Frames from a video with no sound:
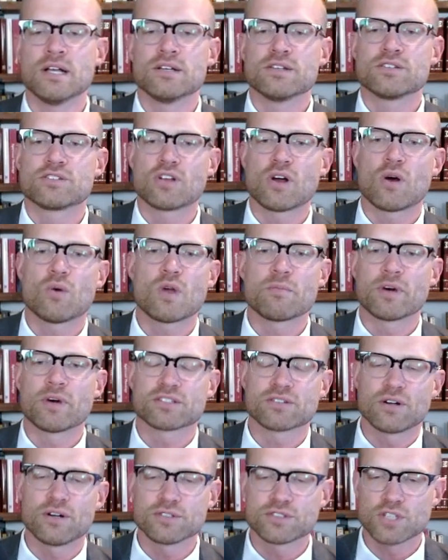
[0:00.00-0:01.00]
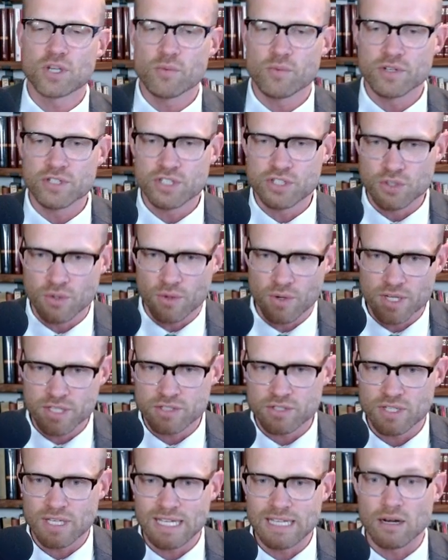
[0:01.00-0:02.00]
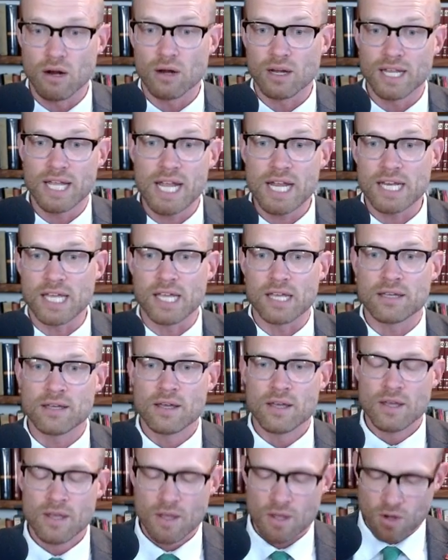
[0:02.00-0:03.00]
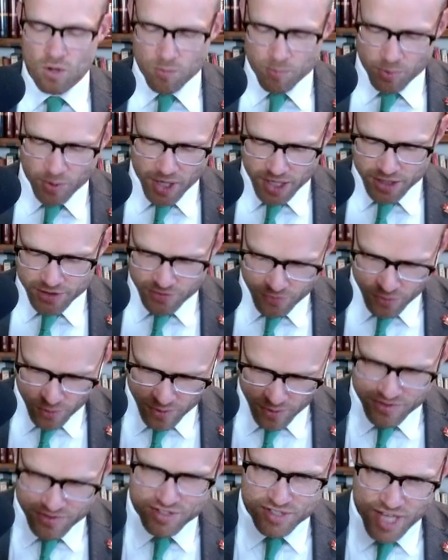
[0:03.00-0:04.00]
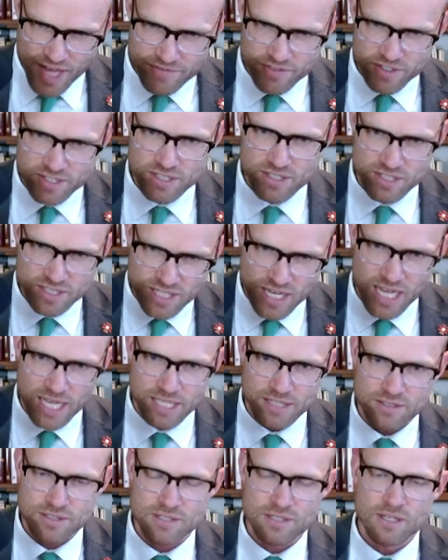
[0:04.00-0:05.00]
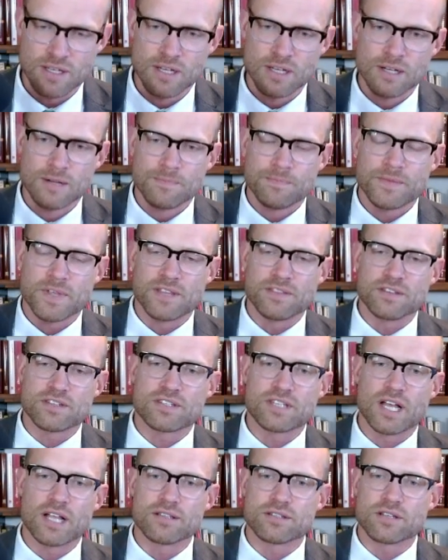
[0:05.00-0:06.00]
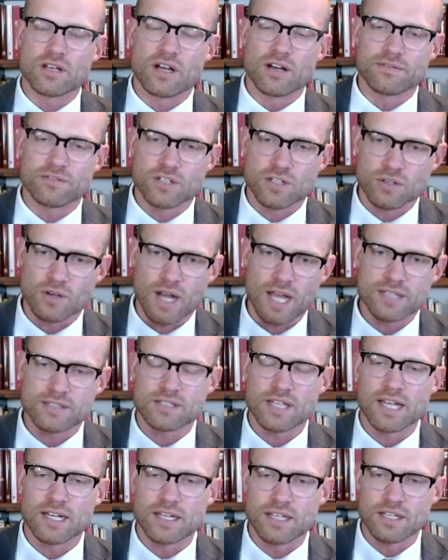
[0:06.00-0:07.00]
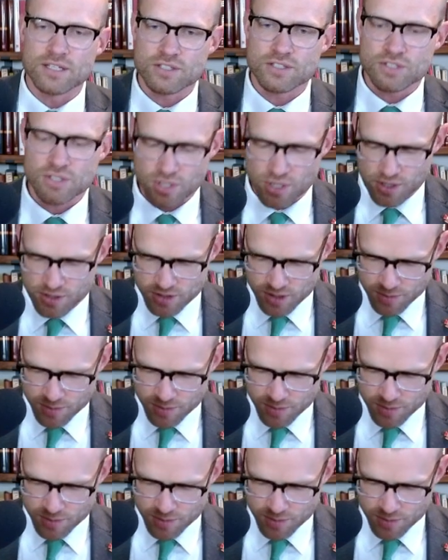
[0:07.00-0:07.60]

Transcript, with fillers: So we must also rejoice in Our Lady, who brings forth seven sons, in the sense of Christ and His Church,